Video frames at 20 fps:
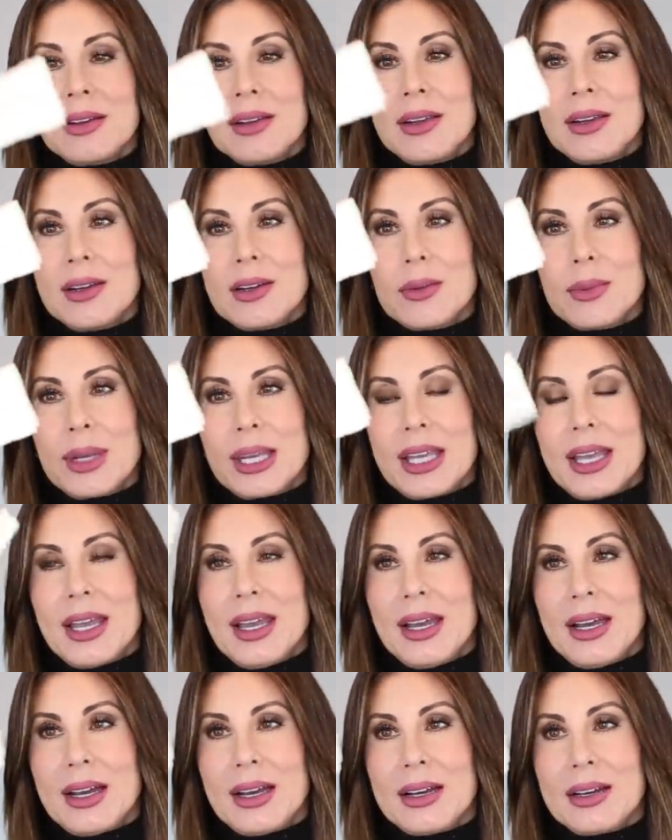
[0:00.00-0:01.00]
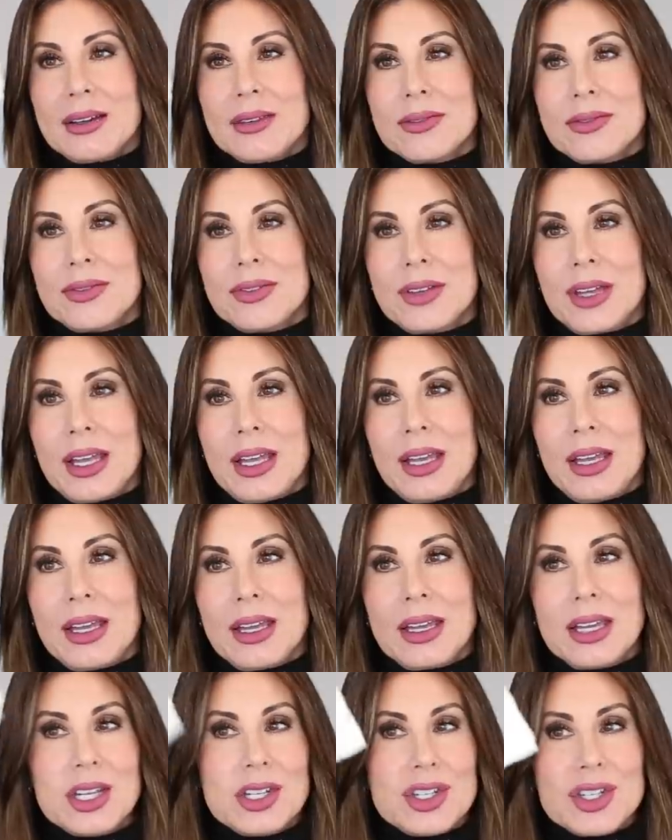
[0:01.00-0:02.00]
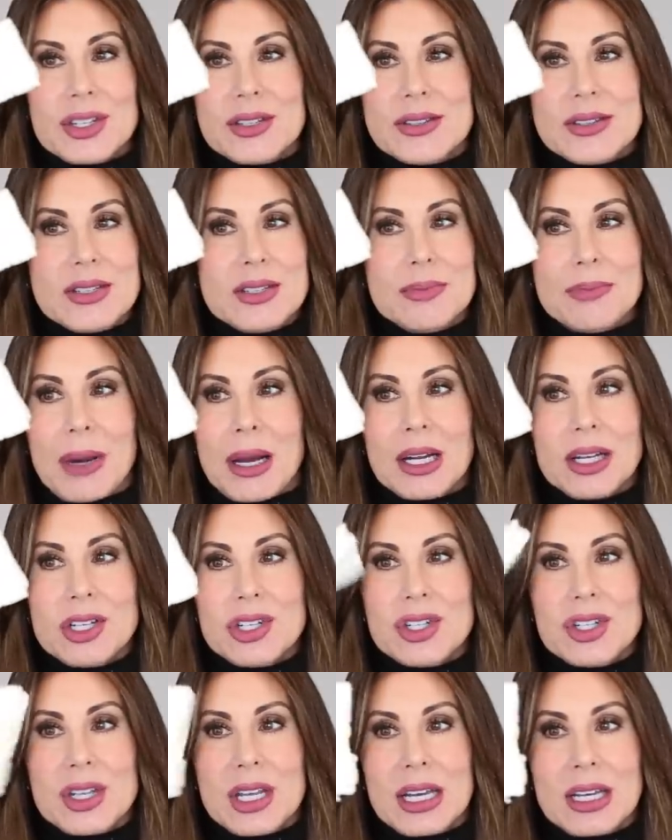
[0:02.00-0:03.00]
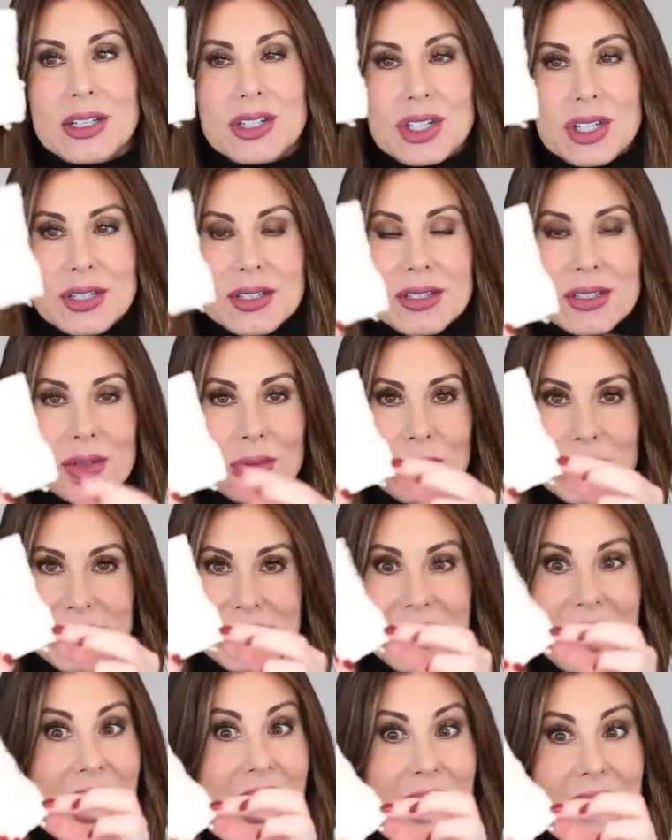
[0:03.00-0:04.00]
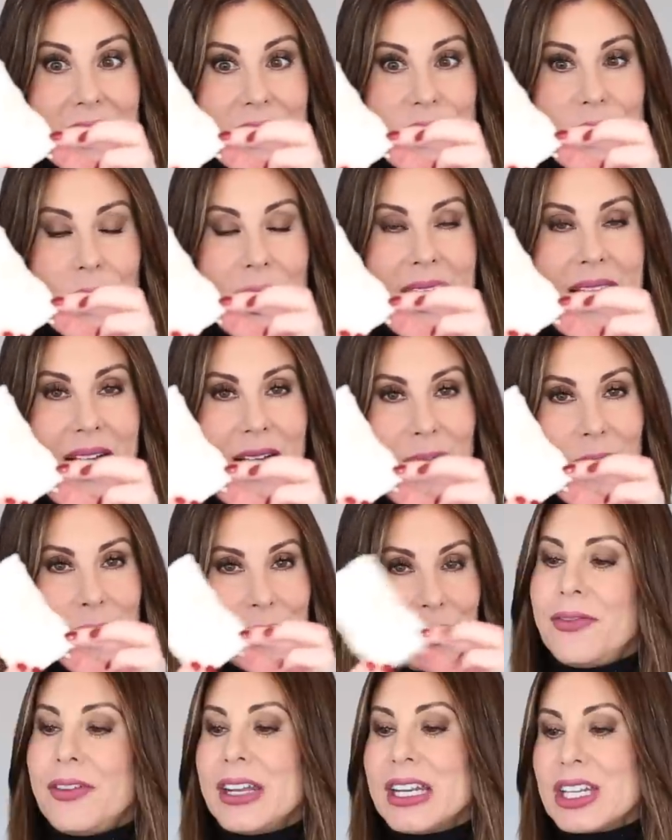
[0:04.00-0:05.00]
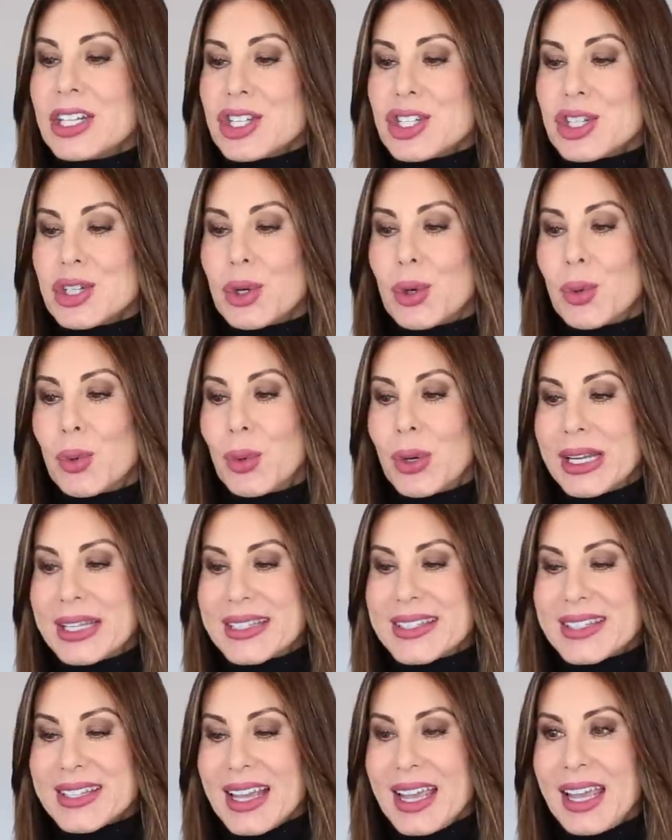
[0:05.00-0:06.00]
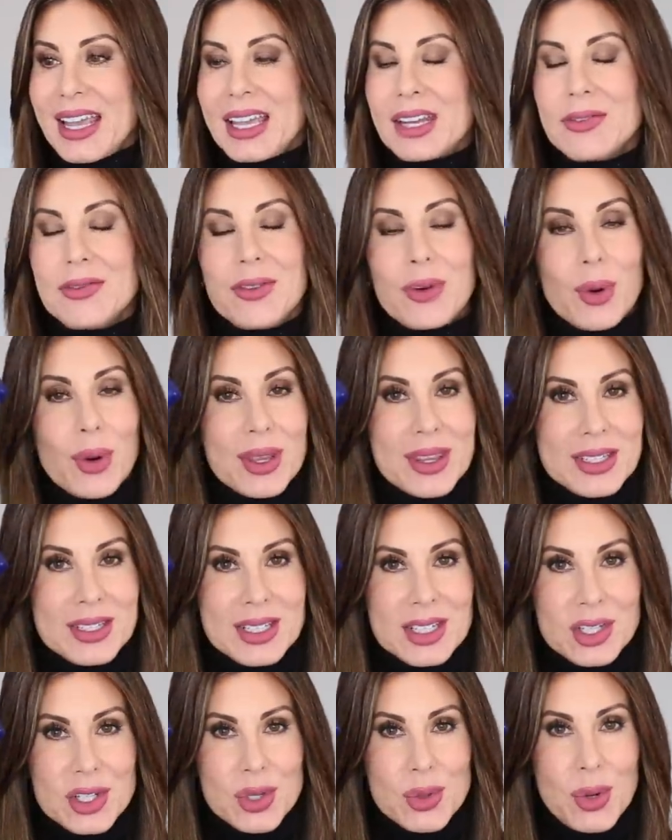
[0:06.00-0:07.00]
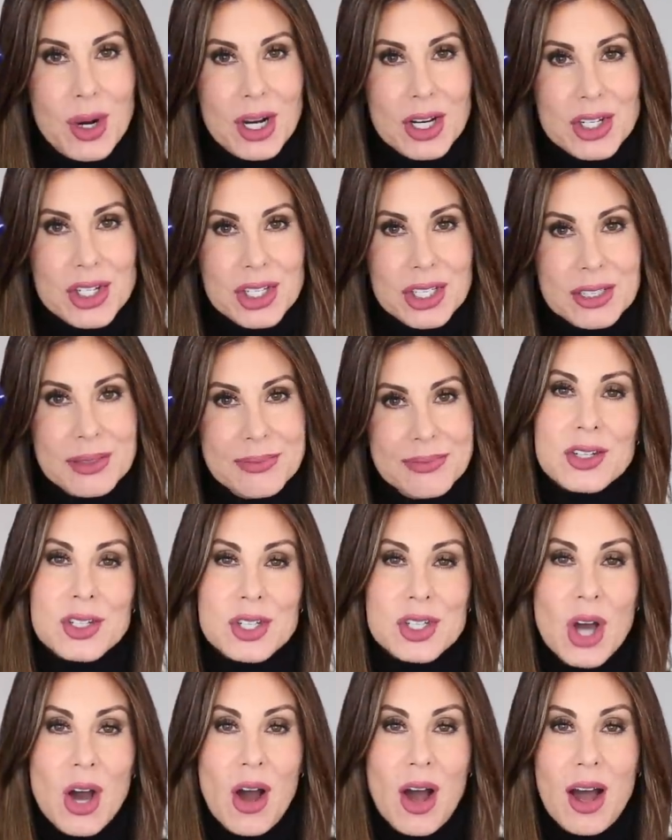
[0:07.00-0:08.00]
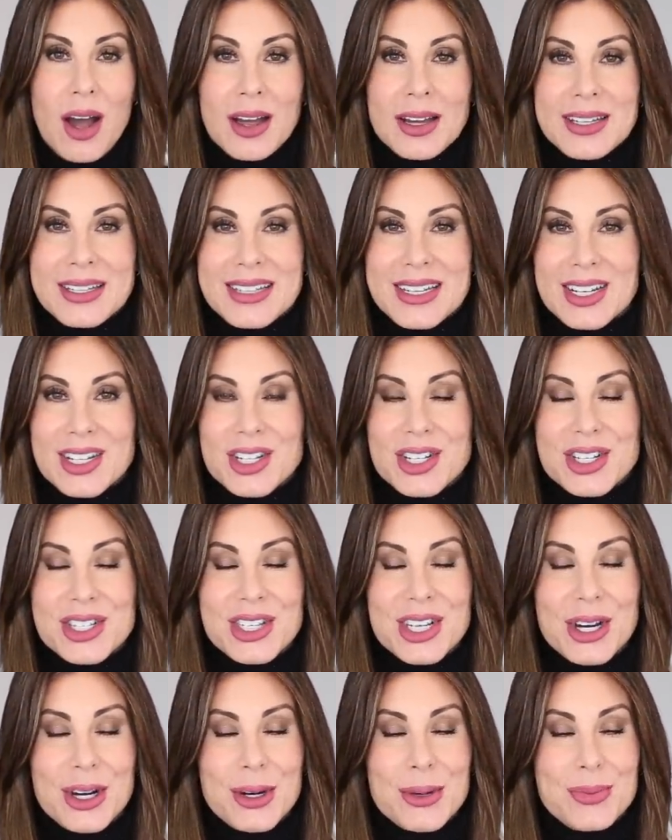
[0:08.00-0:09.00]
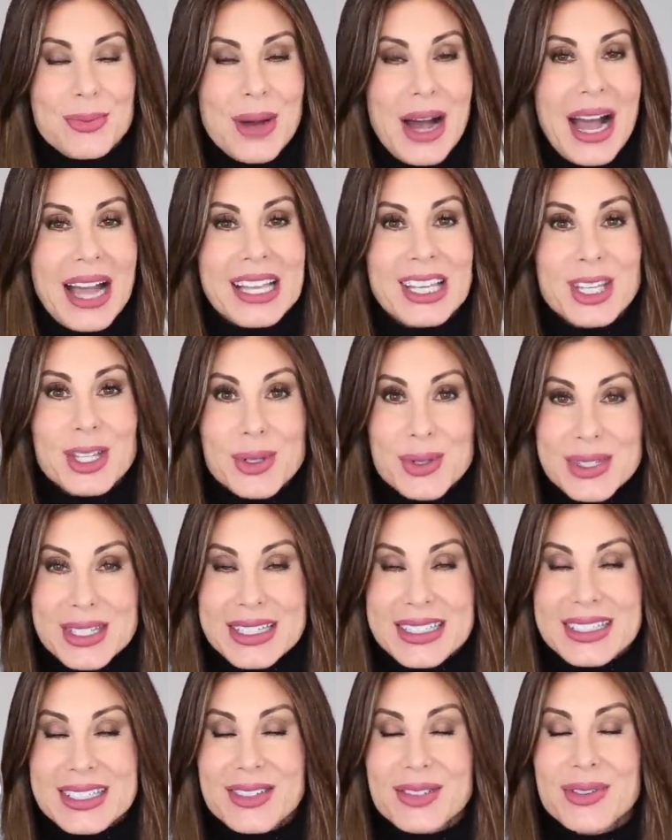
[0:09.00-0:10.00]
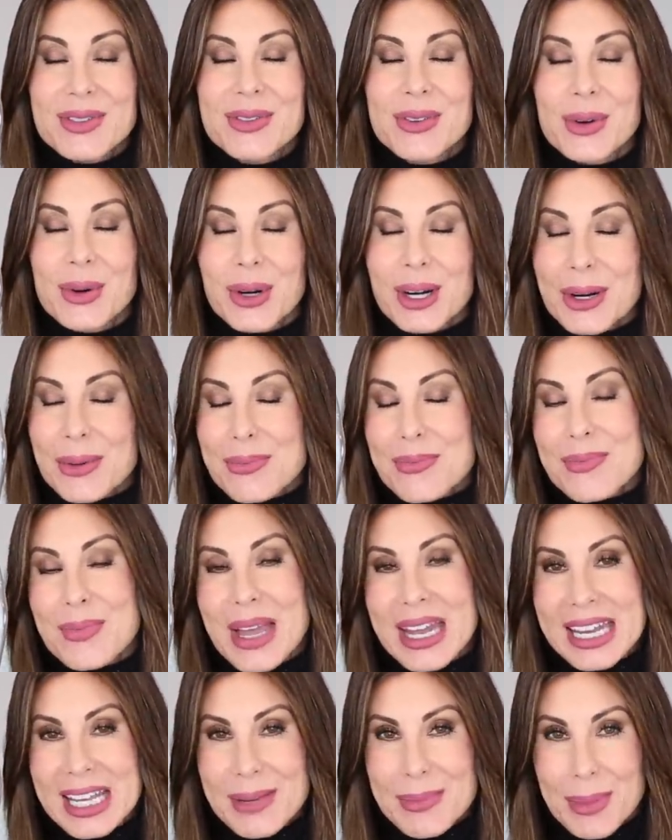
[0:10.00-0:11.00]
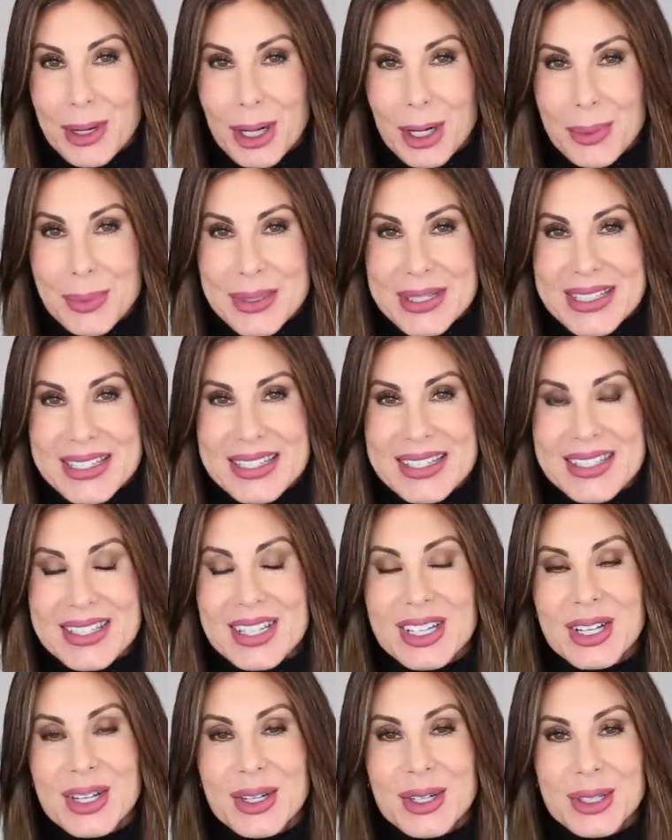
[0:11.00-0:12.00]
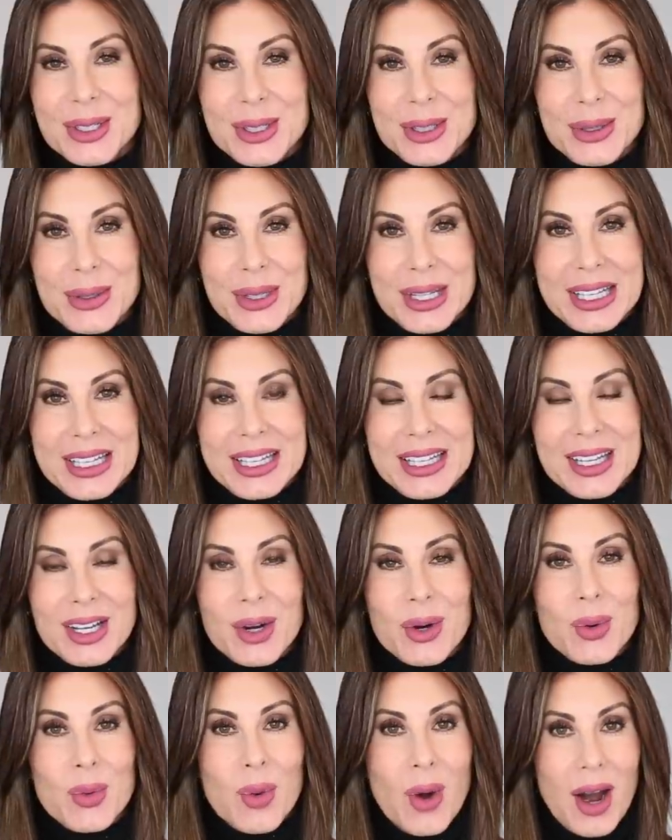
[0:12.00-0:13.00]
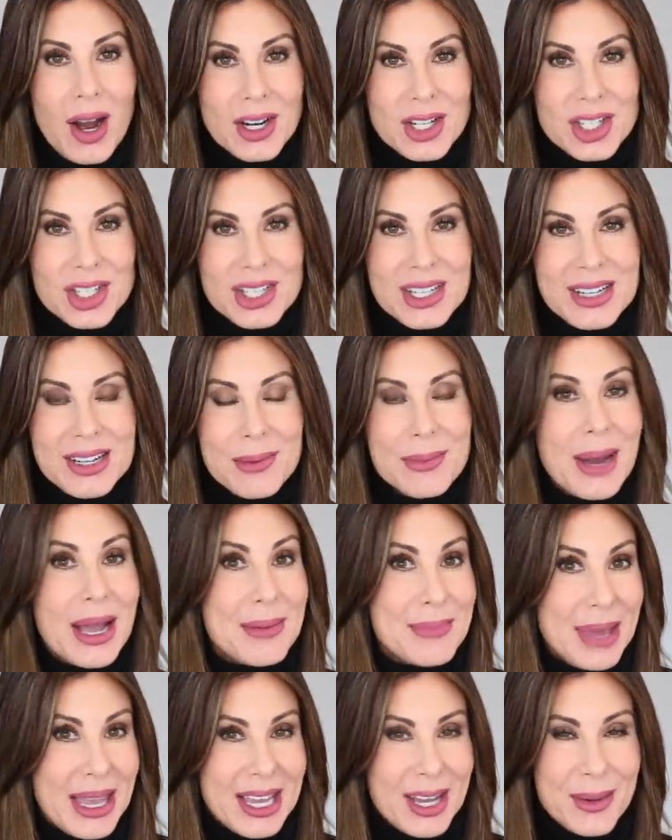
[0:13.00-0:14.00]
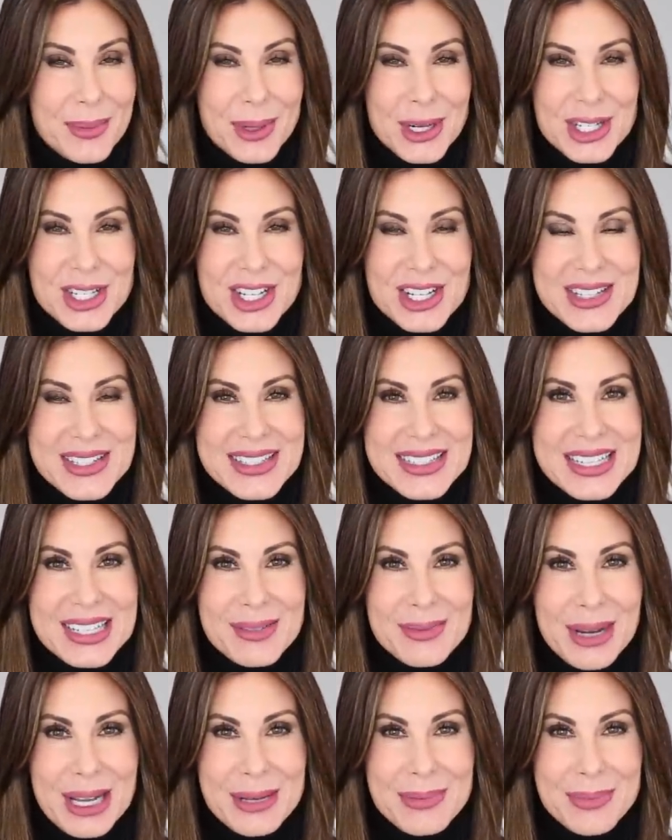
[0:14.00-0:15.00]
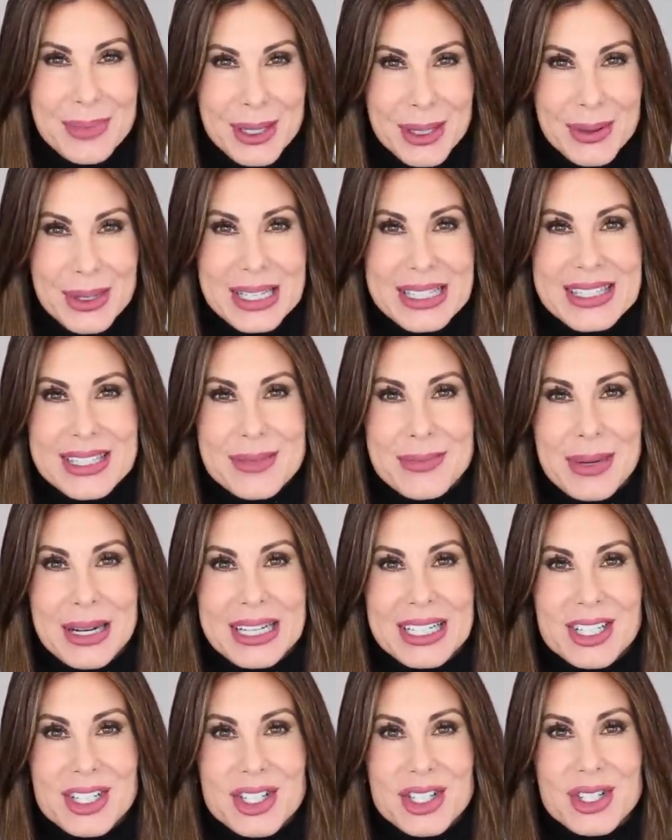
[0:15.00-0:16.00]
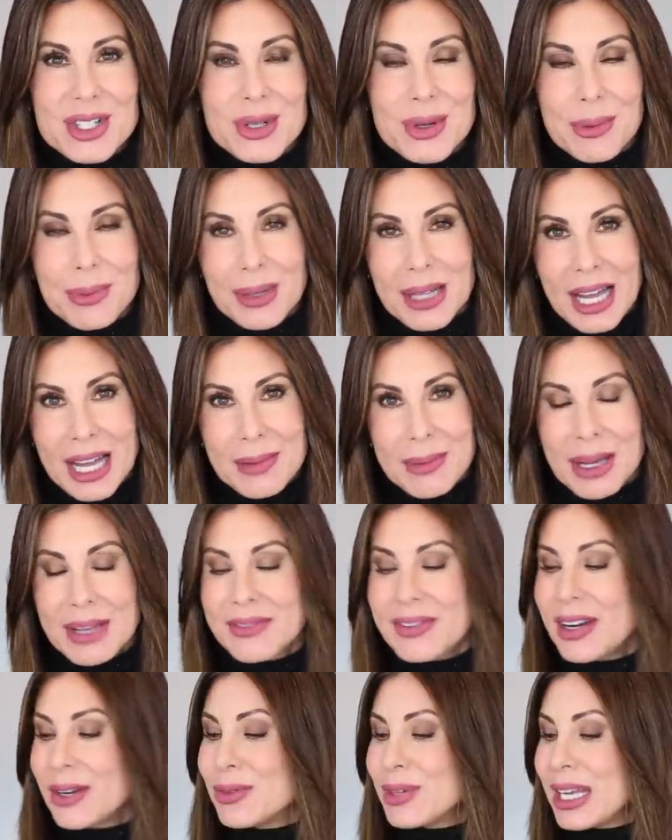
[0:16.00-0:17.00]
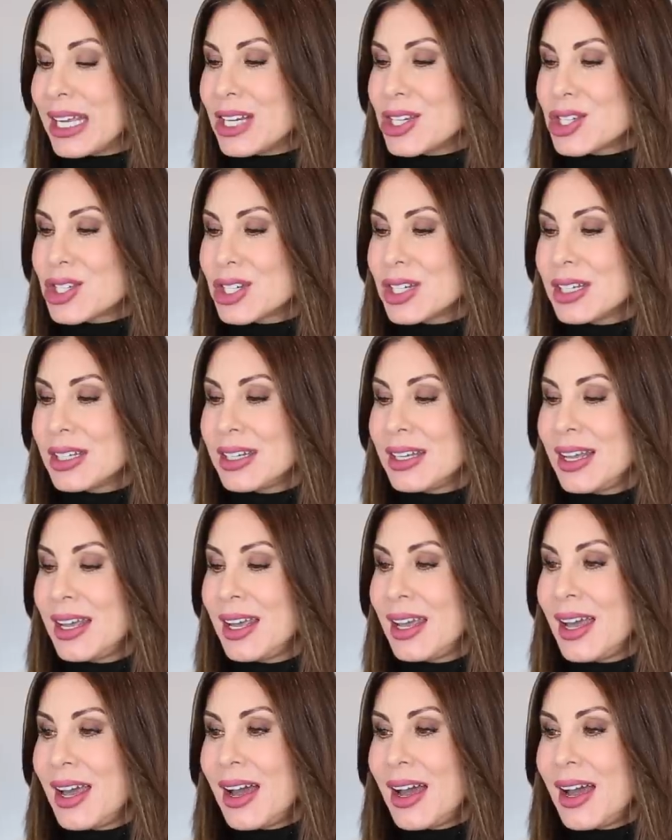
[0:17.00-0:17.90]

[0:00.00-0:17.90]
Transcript: Here we have a kitchen sponge that just was on its way out. Finish Rinse Aid for the dishwasher. Dawn dish soap. I use it for many purposes, including washing my makeup brushes and my beauty sponge to apply my foundation.